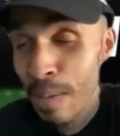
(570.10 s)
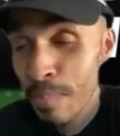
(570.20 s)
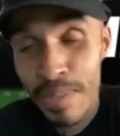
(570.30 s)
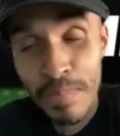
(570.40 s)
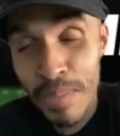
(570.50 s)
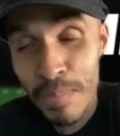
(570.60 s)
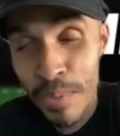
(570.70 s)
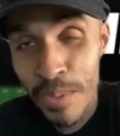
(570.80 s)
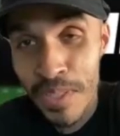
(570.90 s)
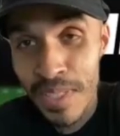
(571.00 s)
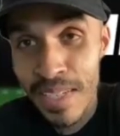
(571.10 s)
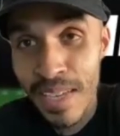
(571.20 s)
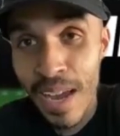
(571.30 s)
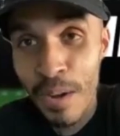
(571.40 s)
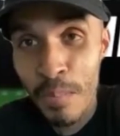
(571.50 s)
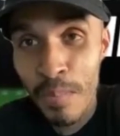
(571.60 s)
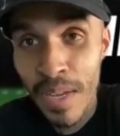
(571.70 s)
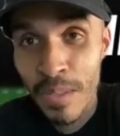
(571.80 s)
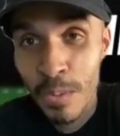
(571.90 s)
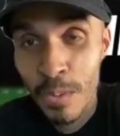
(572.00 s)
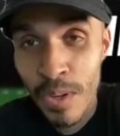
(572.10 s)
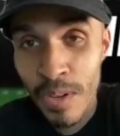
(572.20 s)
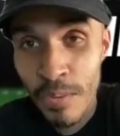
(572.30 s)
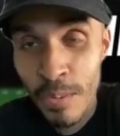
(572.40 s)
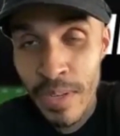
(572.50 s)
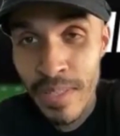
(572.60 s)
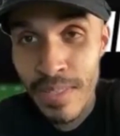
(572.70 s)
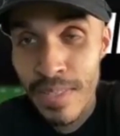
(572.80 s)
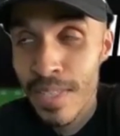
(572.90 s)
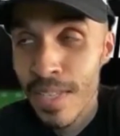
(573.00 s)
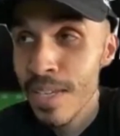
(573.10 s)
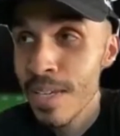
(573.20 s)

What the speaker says: Me personally, I don't mind whoever wins.